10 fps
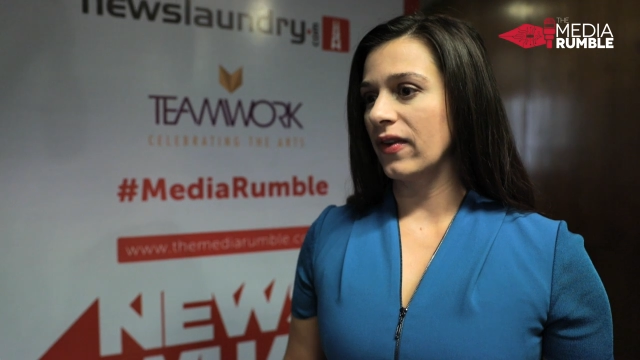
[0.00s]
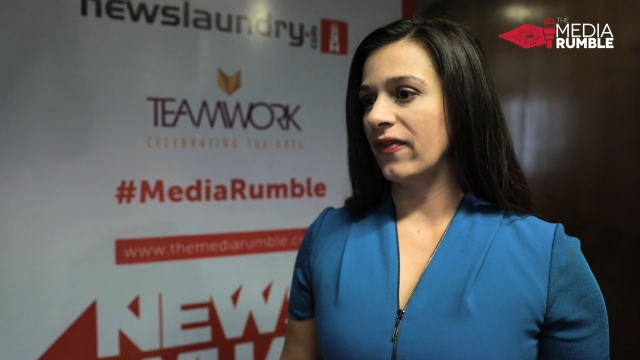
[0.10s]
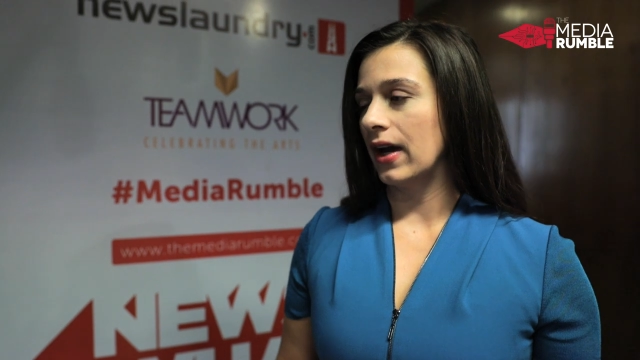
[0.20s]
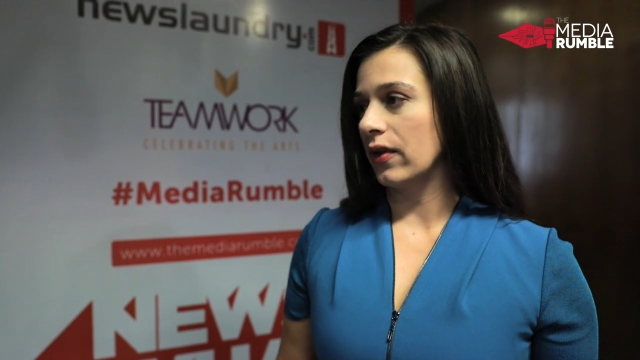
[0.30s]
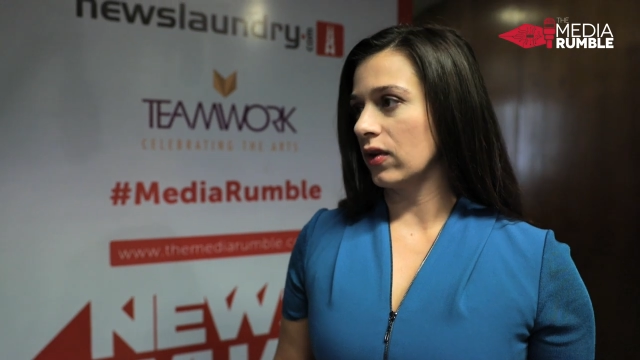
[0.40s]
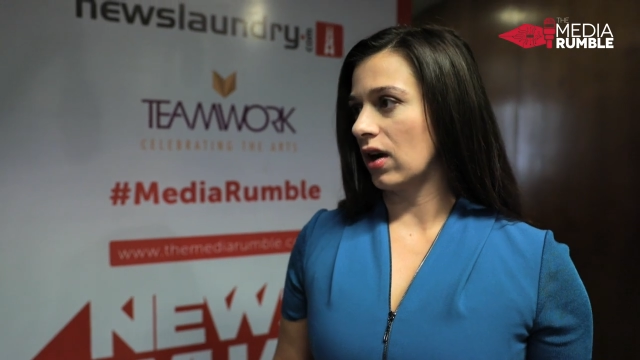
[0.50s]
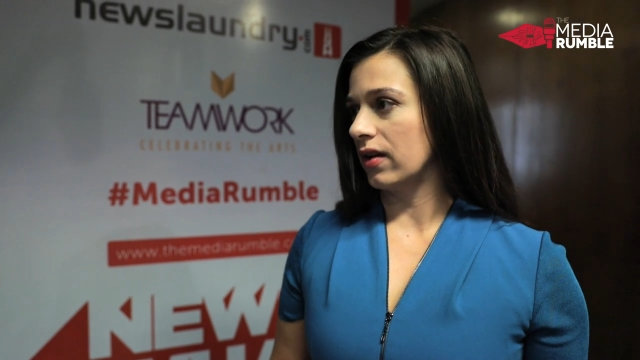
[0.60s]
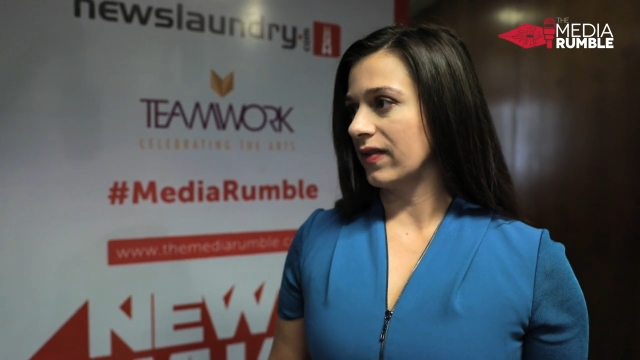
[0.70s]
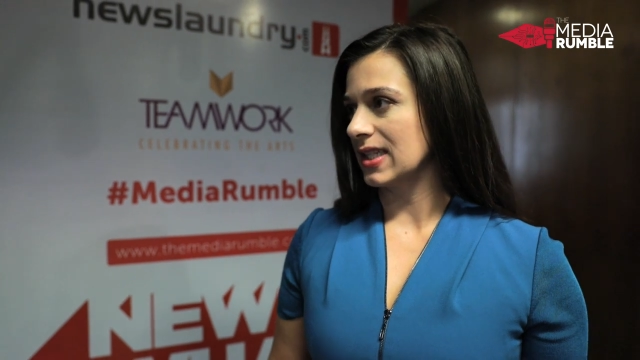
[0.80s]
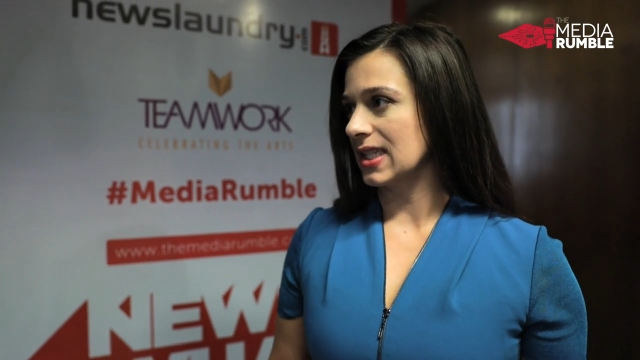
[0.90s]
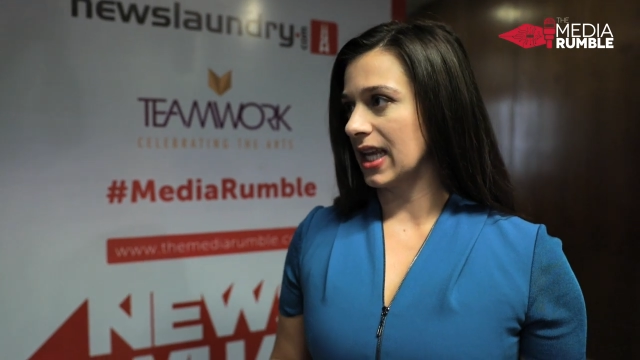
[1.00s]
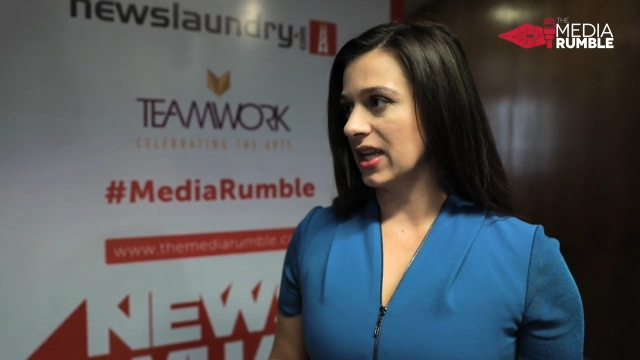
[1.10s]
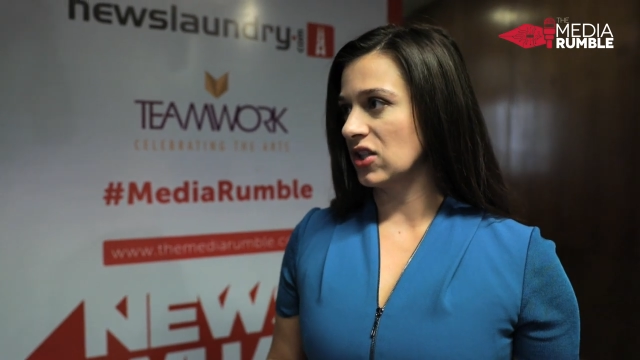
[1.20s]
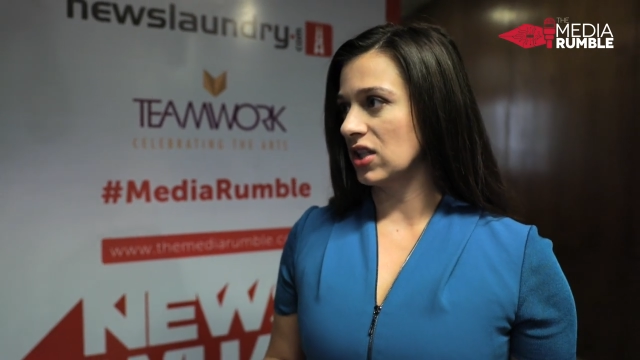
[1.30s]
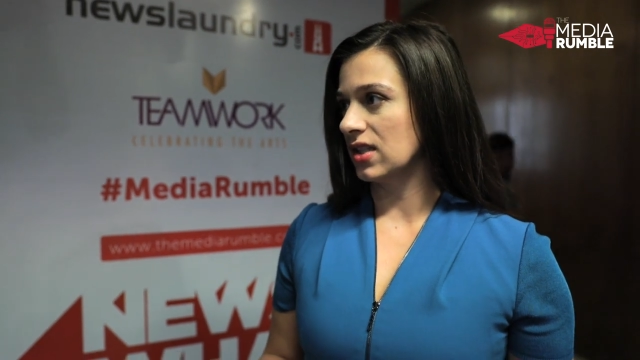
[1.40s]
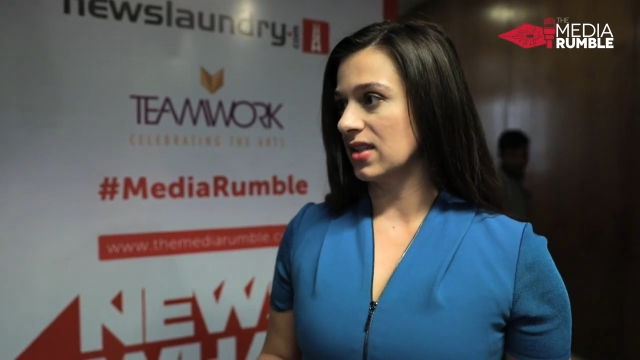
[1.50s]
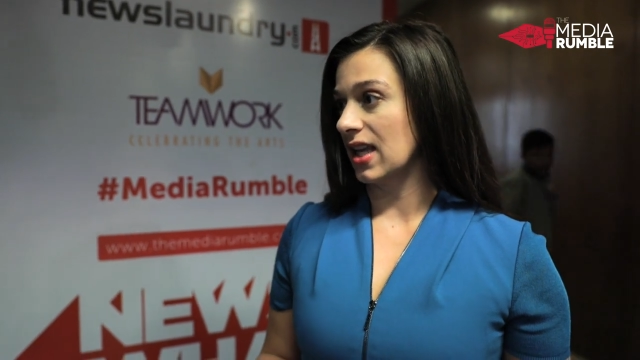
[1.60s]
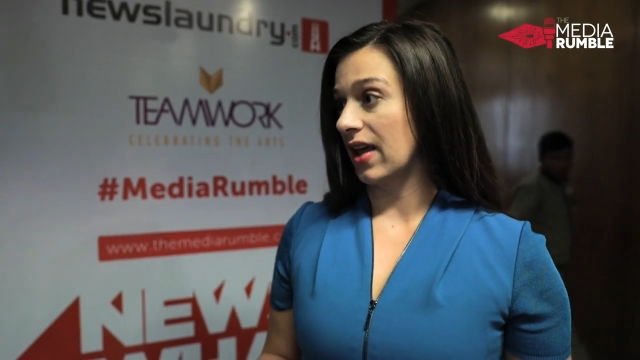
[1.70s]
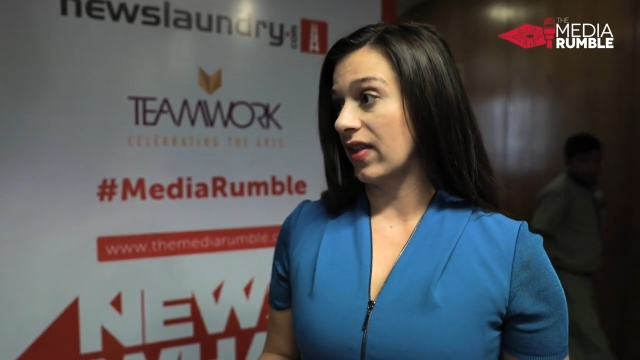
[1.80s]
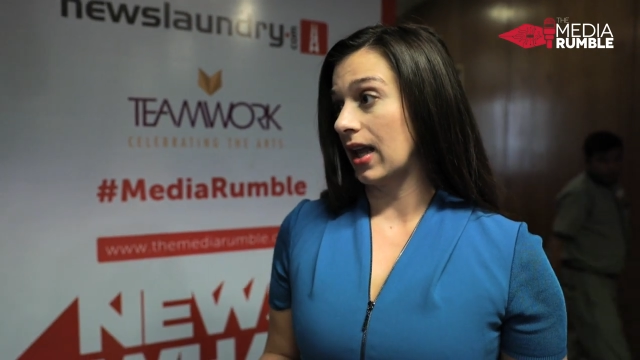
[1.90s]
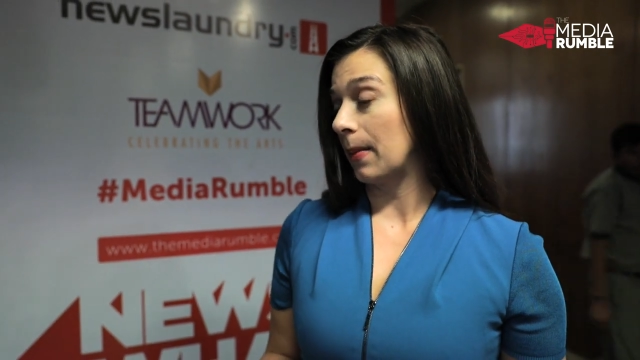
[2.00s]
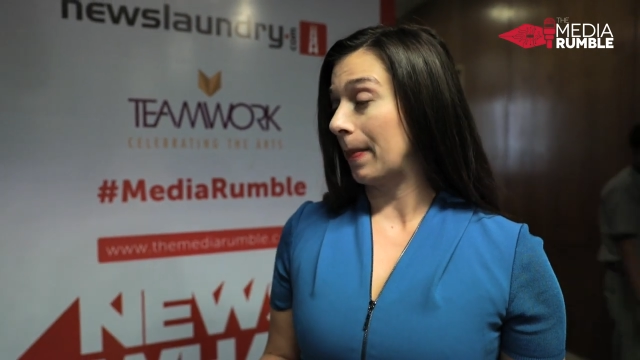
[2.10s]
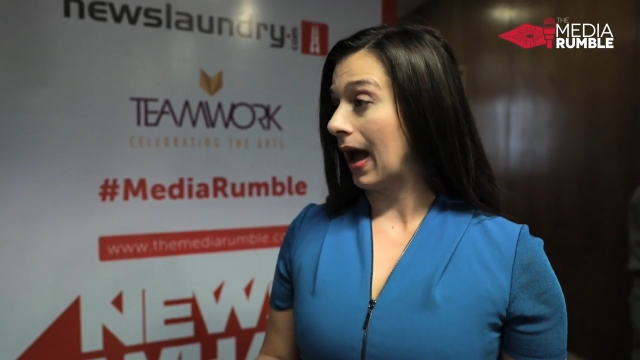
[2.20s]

we found through our investigation is that they had a